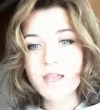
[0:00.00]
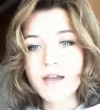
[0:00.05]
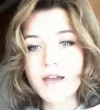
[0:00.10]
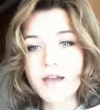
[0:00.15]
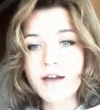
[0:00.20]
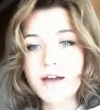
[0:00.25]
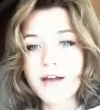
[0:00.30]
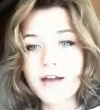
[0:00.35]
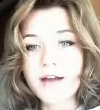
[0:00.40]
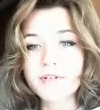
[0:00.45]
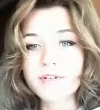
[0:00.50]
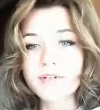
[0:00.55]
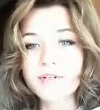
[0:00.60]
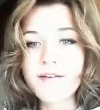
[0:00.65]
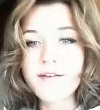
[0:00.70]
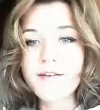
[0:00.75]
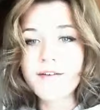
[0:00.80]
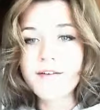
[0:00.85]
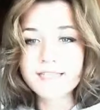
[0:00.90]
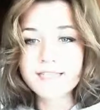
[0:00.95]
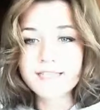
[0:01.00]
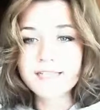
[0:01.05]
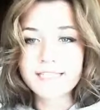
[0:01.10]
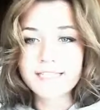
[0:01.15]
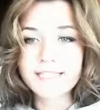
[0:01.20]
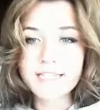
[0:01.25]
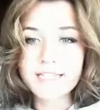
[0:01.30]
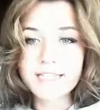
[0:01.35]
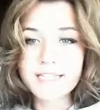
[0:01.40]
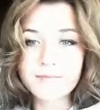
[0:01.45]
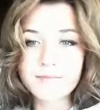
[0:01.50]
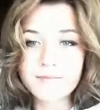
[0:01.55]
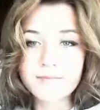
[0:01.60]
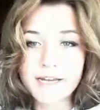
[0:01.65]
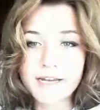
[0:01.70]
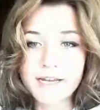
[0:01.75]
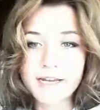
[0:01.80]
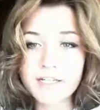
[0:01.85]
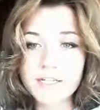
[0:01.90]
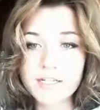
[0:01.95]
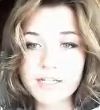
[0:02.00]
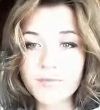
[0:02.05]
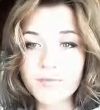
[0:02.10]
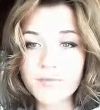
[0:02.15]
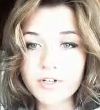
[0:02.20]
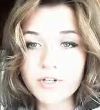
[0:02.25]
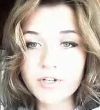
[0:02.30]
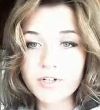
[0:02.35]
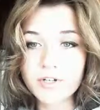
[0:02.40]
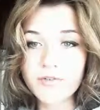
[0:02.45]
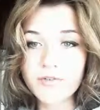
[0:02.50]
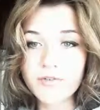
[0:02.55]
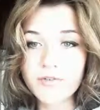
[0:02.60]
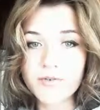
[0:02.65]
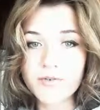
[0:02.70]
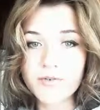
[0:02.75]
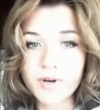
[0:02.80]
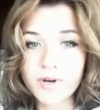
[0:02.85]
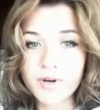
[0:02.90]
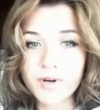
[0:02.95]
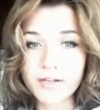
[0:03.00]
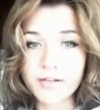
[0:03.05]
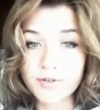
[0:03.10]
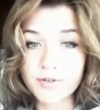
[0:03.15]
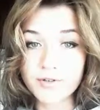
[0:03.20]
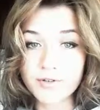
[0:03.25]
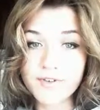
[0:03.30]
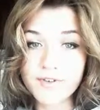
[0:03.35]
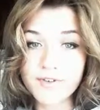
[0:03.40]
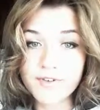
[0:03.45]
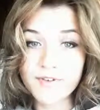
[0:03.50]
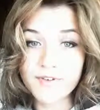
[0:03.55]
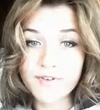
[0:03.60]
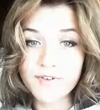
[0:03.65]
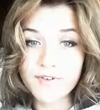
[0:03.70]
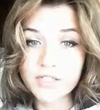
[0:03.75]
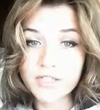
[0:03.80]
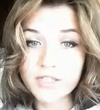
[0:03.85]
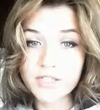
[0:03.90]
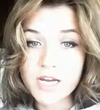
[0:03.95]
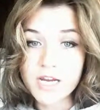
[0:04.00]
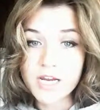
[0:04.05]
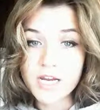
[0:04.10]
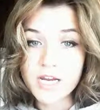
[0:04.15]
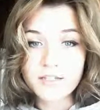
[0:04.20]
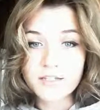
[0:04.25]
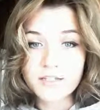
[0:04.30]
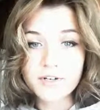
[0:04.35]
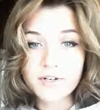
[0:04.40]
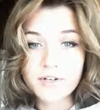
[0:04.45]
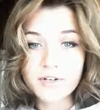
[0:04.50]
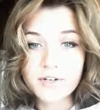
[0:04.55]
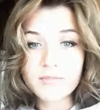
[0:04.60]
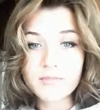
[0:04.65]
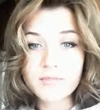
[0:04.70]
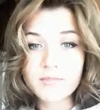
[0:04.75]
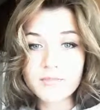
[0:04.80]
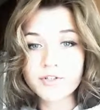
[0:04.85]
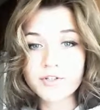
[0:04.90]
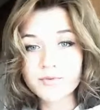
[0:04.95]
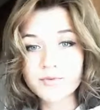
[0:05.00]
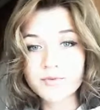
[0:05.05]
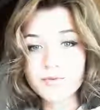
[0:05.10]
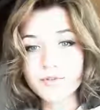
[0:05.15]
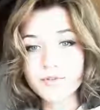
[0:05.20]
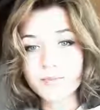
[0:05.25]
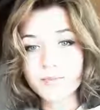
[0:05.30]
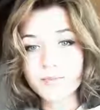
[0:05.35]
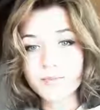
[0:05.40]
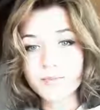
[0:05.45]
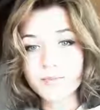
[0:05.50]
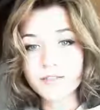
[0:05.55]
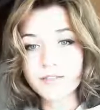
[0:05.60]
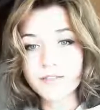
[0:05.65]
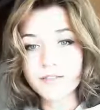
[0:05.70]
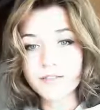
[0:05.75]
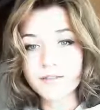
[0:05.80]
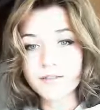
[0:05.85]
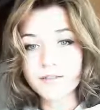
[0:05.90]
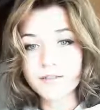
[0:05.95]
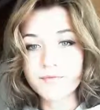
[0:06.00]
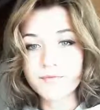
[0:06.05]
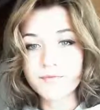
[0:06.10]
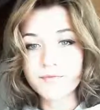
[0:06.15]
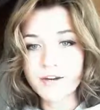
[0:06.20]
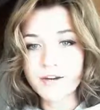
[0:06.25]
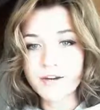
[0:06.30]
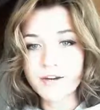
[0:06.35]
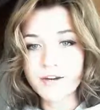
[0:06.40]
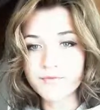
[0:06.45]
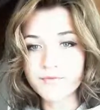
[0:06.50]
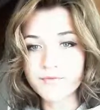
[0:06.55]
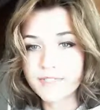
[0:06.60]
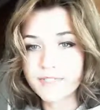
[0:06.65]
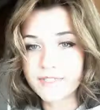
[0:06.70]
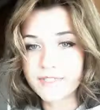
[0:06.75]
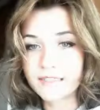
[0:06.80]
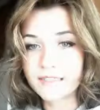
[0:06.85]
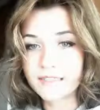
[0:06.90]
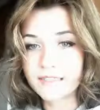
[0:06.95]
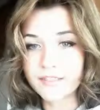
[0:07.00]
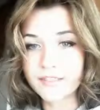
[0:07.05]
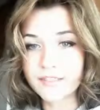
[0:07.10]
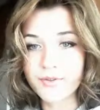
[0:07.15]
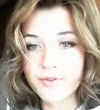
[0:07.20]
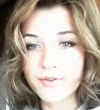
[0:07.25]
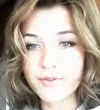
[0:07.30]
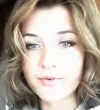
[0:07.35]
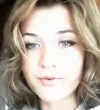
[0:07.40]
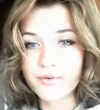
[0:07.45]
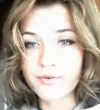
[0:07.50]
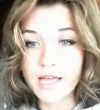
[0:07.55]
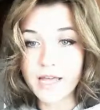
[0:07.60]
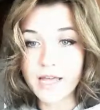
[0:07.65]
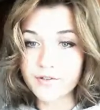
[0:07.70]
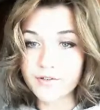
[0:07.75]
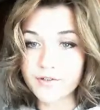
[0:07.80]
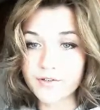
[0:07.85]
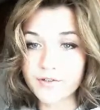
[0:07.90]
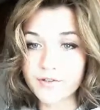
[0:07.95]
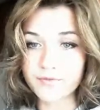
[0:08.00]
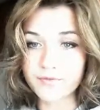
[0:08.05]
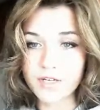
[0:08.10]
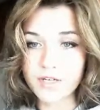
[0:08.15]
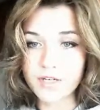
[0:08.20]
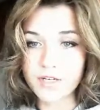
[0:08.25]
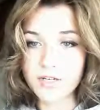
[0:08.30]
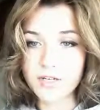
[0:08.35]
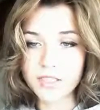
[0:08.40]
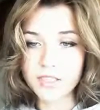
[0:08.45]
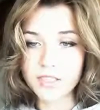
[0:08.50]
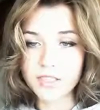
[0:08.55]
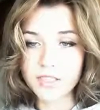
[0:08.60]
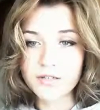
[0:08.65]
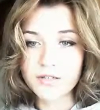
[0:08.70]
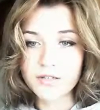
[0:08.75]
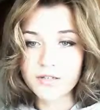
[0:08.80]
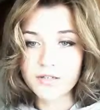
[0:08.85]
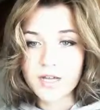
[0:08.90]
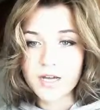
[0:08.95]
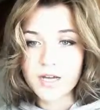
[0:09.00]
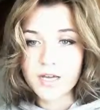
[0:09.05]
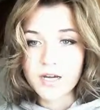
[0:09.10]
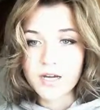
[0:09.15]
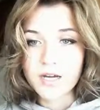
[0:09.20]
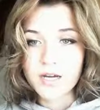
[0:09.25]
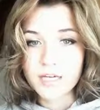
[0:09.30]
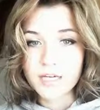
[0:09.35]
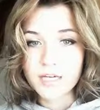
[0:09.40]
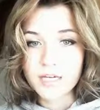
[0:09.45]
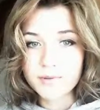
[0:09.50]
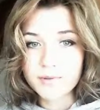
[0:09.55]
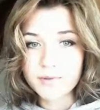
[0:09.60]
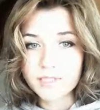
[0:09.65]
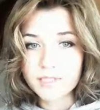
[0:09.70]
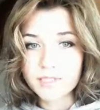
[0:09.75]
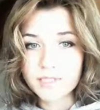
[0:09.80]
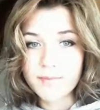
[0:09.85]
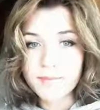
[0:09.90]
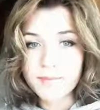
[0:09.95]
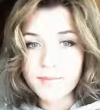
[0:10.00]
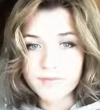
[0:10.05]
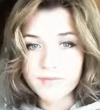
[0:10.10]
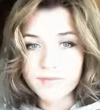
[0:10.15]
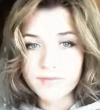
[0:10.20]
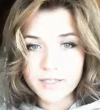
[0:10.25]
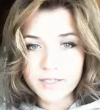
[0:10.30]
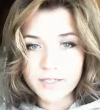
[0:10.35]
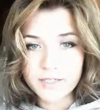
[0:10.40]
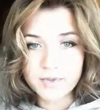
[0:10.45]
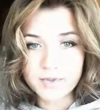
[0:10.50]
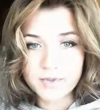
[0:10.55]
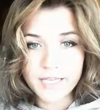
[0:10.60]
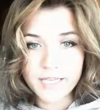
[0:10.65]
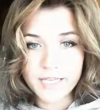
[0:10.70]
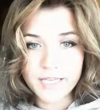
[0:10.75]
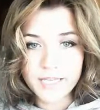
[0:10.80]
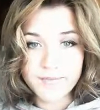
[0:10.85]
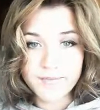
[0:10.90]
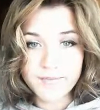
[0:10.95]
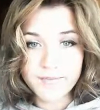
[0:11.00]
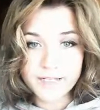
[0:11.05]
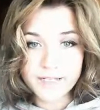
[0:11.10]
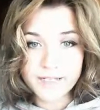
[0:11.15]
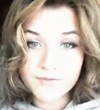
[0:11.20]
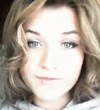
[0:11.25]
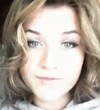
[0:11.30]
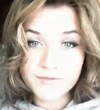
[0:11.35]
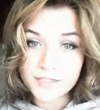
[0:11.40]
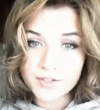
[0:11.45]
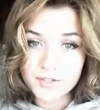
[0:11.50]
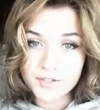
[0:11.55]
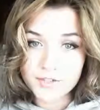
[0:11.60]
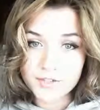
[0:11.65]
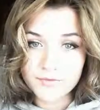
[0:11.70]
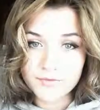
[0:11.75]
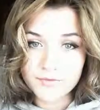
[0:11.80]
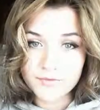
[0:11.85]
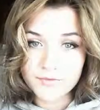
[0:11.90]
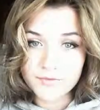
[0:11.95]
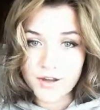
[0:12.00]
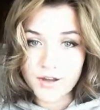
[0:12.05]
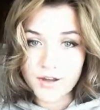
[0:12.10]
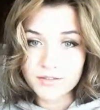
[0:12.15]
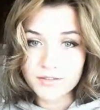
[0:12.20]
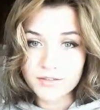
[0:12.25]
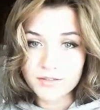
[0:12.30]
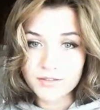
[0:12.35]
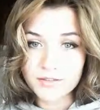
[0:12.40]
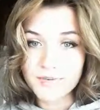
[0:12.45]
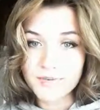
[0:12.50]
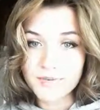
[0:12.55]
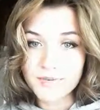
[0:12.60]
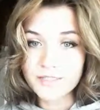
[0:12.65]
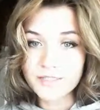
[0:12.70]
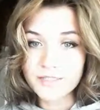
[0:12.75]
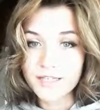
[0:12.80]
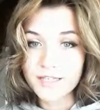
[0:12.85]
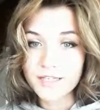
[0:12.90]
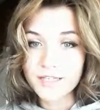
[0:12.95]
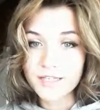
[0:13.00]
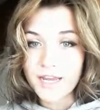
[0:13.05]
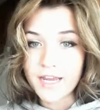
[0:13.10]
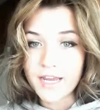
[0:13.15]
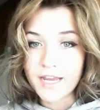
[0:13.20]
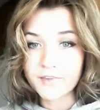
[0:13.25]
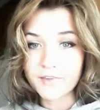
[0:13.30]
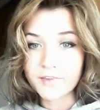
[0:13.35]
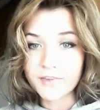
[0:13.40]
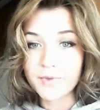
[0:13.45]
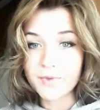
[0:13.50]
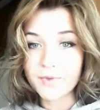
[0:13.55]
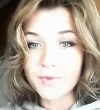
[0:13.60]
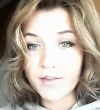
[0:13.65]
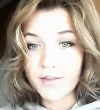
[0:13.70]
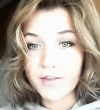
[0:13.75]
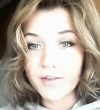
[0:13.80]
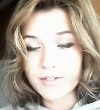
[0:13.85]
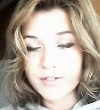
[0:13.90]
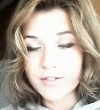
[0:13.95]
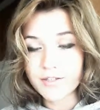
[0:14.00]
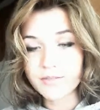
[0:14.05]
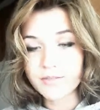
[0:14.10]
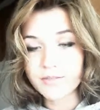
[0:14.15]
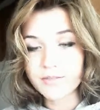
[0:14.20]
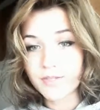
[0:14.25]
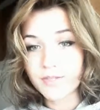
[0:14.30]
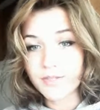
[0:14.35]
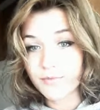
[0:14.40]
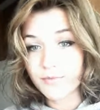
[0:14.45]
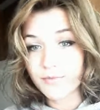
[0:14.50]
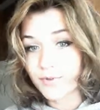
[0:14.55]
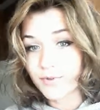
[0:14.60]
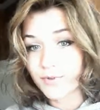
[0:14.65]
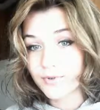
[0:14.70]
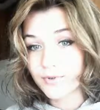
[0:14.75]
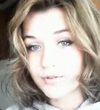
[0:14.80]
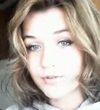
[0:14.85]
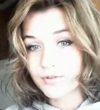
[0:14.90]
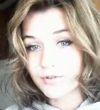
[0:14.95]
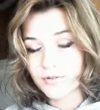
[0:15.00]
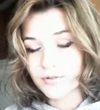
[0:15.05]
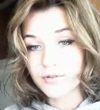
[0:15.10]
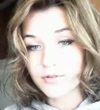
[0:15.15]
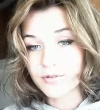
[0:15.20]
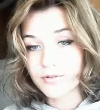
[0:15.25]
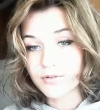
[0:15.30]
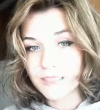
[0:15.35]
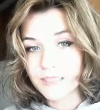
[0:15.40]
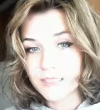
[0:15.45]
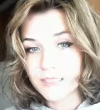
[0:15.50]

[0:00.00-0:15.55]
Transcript: After having success by exporting through a joint venture, the firm may choose to build manufacturing facilities through another joint venture. It will enable a firm to take better advantage of the local demand and to be closer to their consumers.